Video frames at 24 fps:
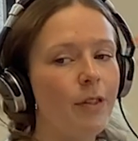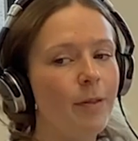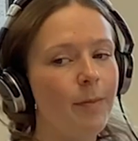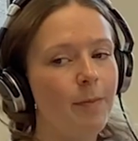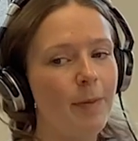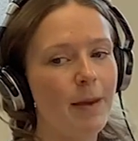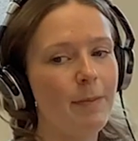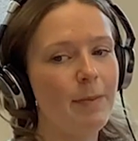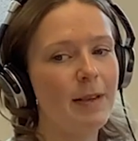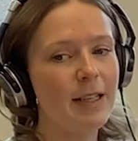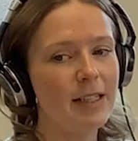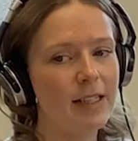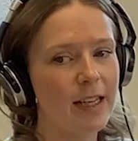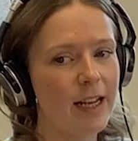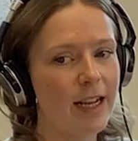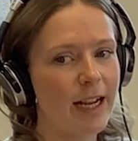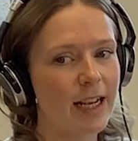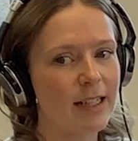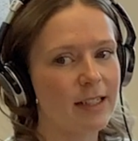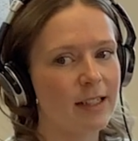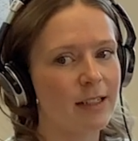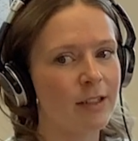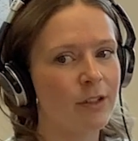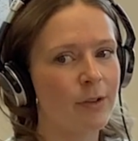the BBC, I
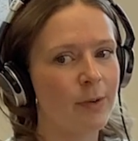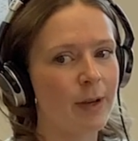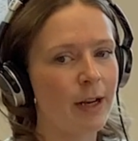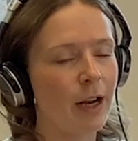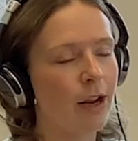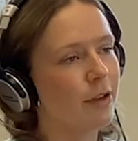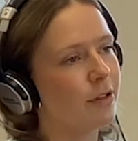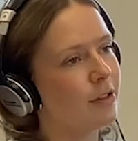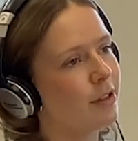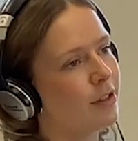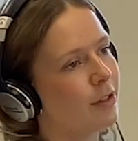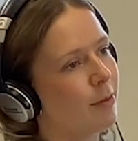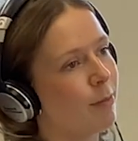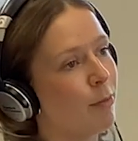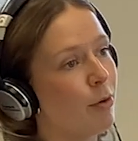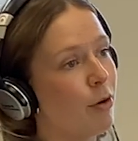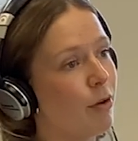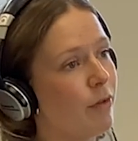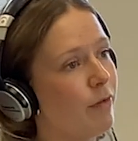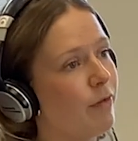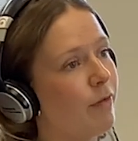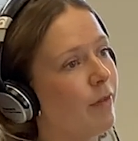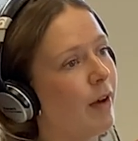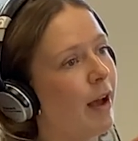guess, is doing loads to
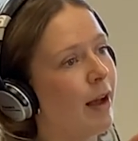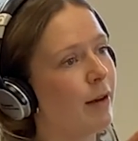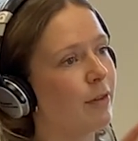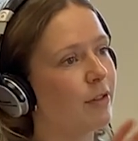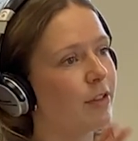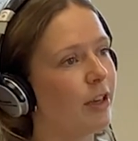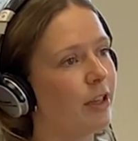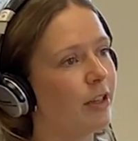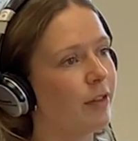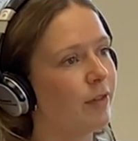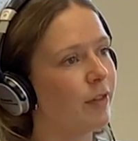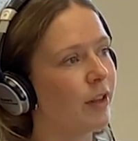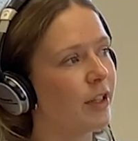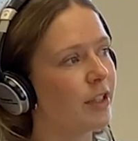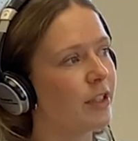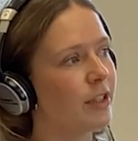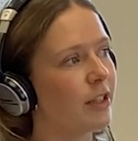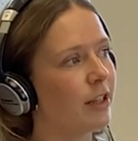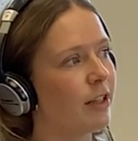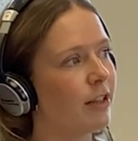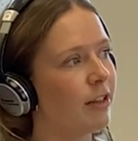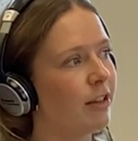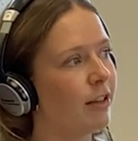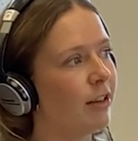move outside of
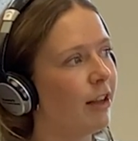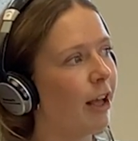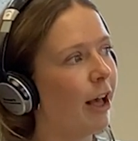London.